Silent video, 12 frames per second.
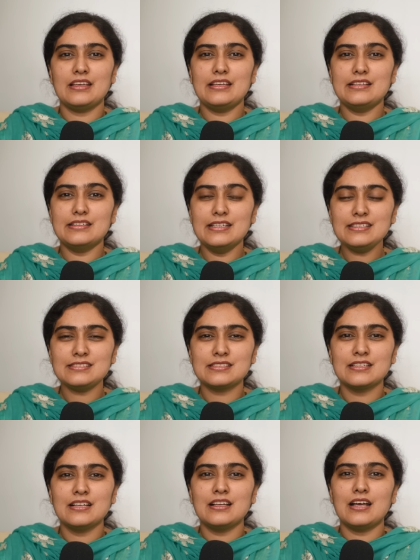In
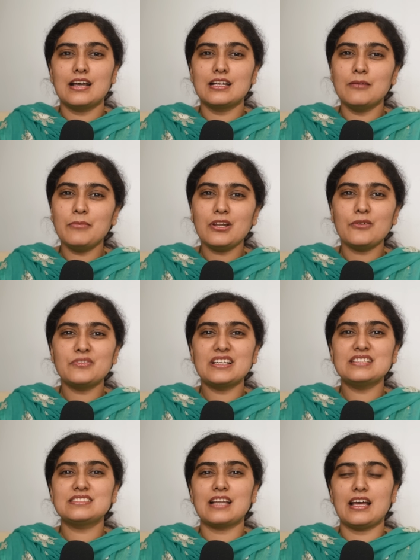this, a number of
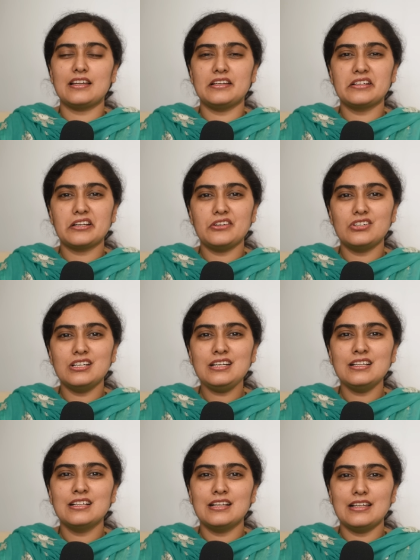tests are
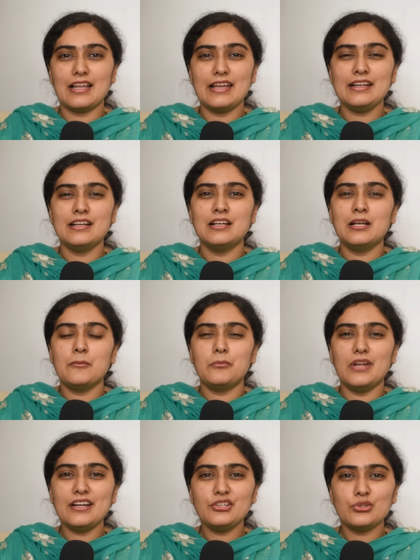included like
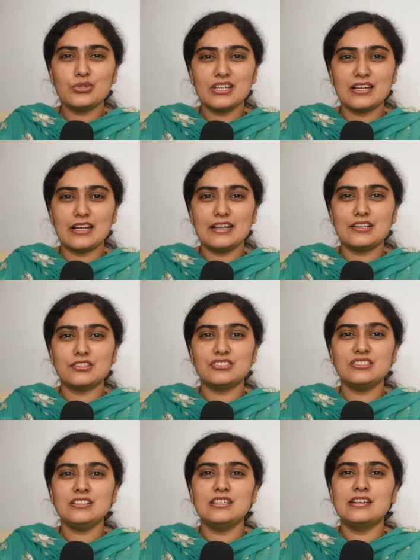blood urea
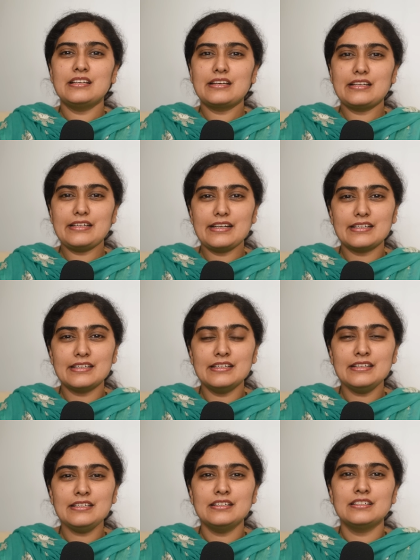nitrogen,
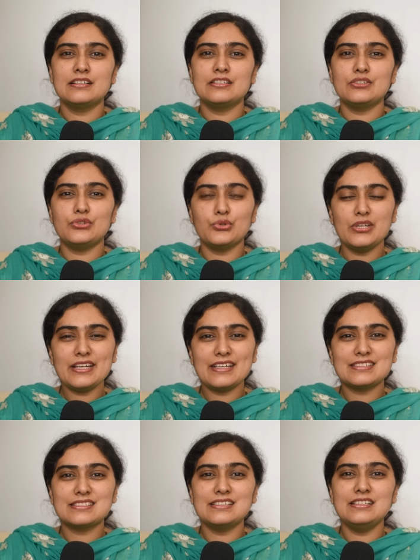creatinine, uric
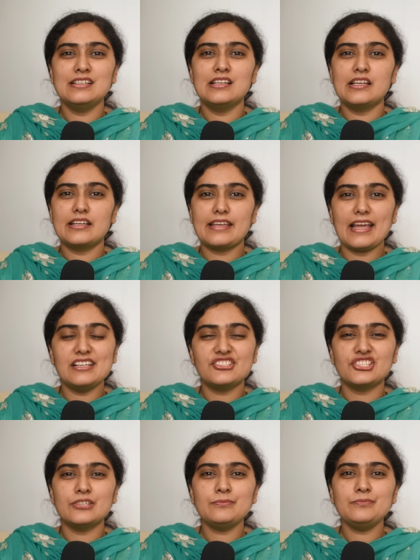acid,
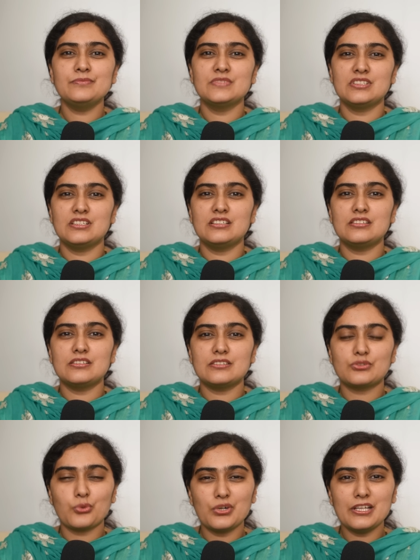calcium,
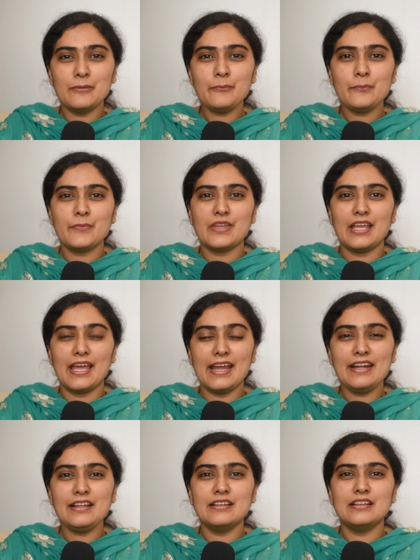sodium
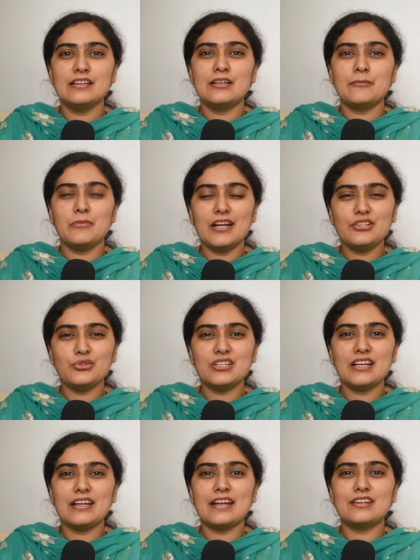and blood
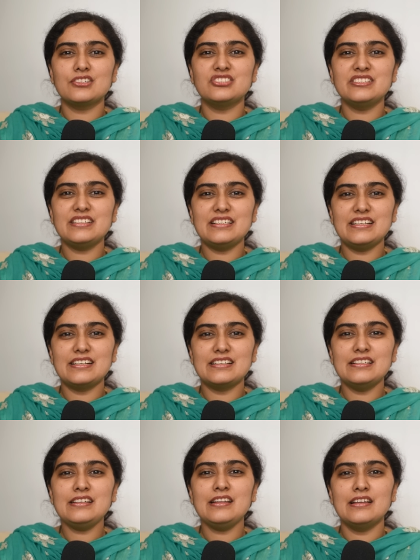urea nitrogen
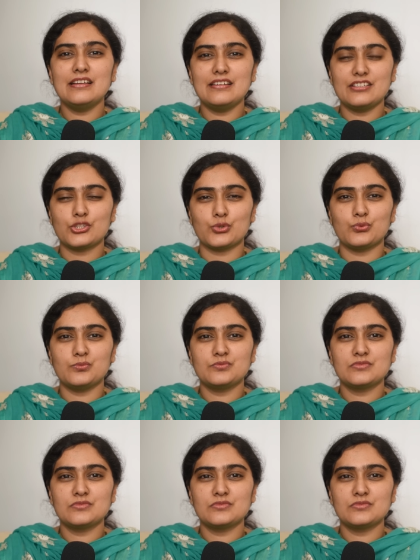creatinine ratio.